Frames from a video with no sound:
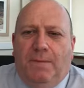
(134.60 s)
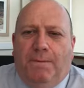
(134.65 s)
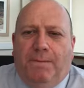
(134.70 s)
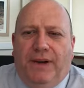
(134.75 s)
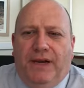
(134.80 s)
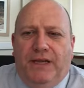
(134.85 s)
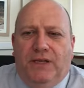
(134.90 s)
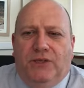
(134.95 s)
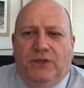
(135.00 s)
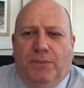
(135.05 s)

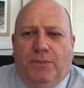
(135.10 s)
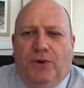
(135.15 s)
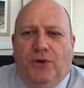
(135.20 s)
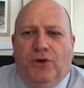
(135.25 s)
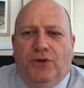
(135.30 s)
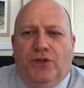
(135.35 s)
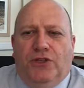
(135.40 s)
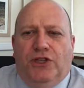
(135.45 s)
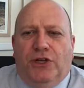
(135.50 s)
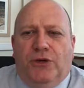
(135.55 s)
Please
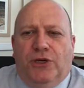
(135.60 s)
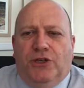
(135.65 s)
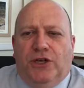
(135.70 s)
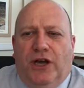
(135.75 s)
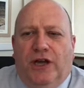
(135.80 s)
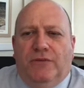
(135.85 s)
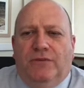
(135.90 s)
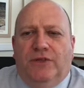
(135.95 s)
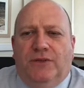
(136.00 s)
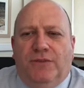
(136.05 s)
support the Jewish
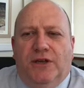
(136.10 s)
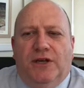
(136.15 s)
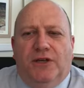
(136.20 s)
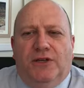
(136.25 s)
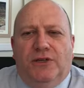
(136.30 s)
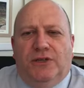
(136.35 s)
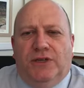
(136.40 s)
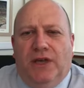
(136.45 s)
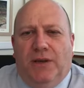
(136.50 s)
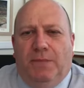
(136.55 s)
Homes
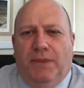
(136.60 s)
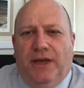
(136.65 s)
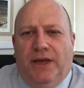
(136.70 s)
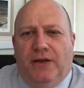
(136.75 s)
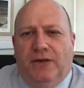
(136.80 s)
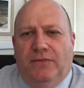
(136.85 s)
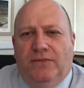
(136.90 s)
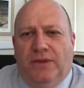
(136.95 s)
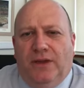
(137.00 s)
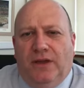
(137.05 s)
Emergency
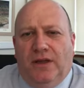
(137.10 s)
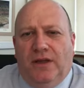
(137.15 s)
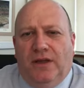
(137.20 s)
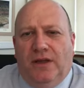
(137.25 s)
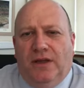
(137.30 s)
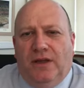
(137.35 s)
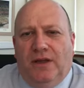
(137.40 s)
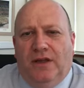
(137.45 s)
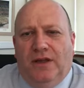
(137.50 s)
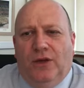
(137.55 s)
Appeal.
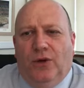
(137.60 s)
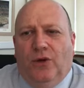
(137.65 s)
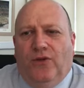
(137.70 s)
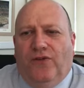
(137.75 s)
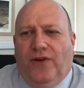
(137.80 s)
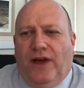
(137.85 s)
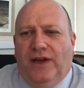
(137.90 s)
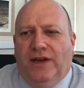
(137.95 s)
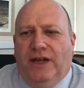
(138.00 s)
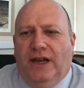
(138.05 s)
You will
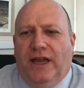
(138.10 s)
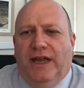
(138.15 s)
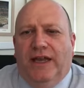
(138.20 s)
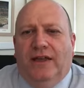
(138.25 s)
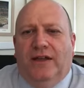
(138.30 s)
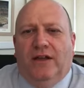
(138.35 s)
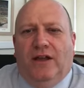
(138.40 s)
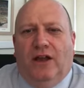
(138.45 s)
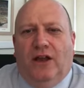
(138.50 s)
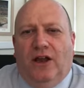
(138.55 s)
find a
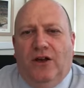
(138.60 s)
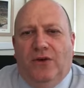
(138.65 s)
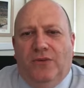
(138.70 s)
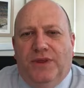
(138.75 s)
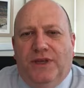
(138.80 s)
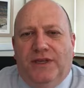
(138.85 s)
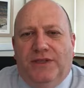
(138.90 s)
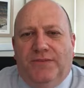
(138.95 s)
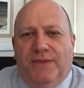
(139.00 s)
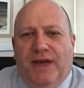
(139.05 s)
link along
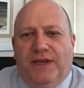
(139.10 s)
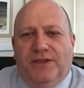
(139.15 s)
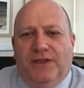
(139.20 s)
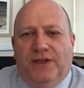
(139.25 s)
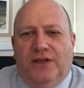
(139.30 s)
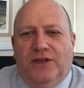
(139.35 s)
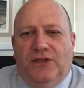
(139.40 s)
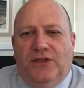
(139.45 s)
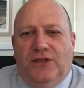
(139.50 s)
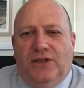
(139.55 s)
with this
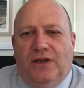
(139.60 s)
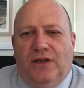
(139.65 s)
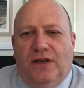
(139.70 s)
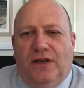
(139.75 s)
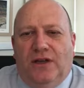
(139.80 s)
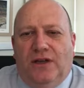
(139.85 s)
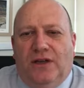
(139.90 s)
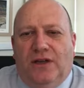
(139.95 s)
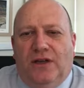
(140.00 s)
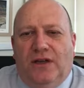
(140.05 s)
message.
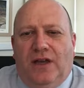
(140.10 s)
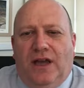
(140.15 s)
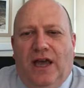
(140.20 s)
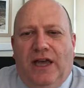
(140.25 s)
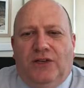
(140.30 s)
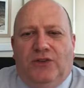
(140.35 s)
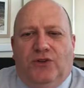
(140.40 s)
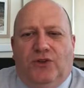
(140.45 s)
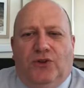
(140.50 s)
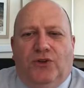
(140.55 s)

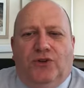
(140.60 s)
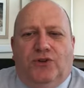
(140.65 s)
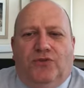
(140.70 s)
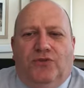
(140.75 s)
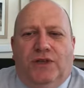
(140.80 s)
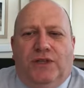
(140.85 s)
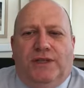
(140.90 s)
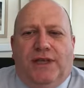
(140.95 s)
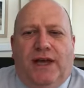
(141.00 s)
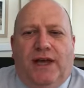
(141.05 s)

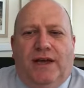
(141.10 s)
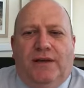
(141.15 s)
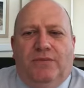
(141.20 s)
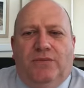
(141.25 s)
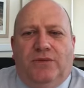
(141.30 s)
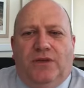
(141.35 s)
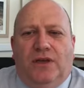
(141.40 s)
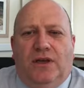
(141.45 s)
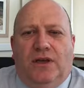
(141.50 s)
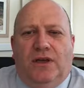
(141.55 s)
Extraordinary
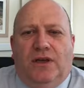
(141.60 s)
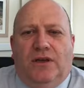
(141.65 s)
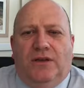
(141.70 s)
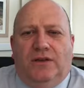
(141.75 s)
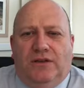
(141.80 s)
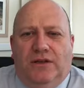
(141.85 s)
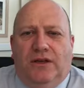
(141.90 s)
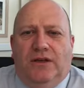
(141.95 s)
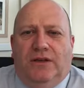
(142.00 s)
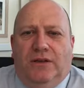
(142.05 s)
times
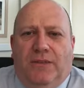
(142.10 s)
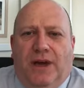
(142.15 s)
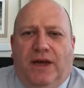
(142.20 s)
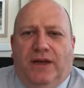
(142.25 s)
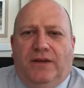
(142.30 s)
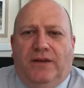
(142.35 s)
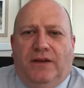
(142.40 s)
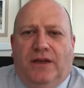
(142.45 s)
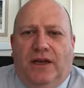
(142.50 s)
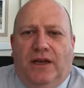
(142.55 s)
do
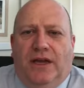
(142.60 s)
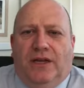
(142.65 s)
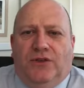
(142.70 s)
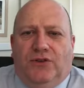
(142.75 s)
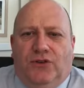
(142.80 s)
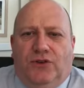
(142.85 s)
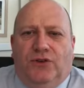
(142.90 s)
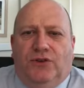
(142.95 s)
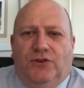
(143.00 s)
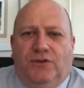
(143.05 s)
demand an
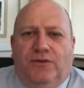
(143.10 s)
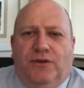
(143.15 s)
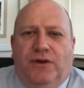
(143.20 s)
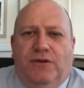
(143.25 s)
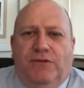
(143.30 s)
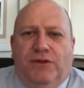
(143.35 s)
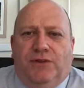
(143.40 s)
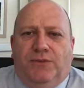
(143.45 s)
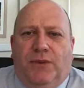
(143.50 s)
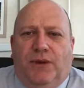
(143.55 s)
extraordinary
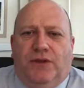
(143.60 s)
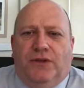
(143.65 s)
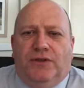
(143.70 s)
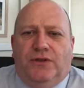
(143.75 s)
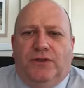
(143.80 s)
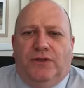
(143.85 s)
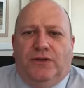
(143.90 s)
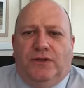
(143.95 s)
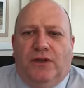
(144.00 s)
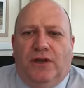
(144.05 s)

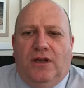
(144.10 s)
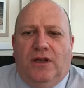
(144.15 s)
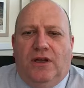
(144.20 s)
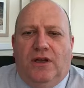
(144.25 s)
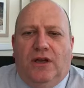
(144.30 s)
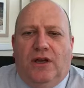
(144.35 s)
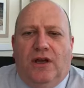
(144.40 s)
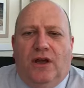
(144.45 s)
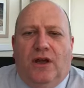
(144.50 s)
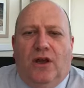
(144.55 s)
response.
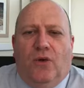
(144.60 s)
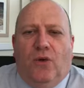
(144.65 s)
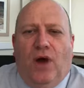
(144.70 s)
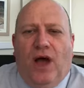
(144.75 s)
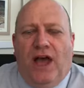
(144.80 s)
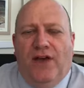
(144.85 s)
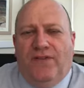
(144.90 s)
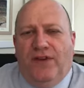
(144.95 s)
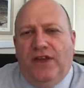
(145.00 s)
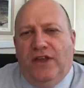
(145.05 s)

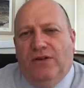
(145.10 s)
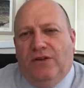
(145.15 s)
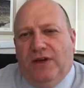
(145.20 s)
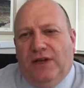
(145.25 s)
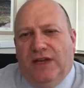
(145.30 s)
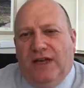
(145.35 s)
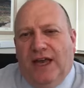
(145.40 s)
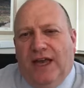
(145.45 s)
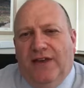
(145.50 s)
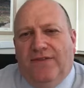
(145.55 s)
Whatever you
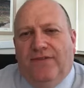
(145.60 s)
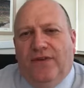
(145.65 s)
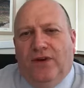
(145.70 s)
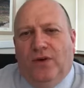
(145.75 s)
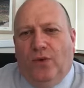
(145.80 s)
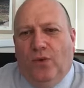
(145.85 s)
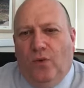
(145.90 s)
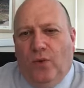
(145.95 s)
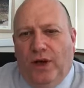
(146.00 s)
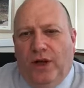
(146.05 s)
can give
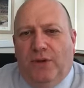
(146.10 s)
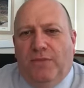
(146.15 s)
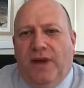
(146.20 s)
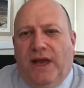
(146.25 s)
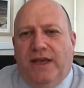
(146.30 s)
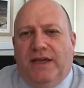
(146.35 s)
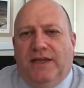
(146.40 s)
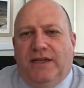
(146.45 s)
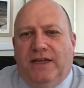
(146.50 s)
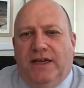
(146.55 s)
will
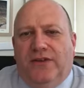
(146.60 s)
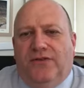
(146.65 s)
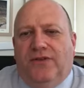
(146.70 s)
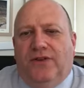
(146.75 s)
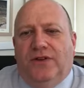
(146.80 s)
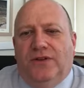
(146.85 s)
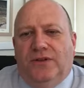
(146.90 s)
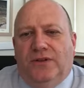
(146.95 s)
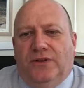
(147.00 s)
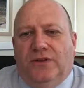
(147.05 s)
make a
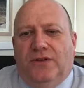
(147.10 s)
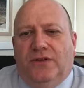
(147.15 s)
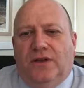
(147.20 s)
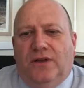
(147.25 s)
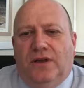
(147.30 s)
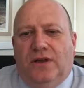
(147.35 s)
difference.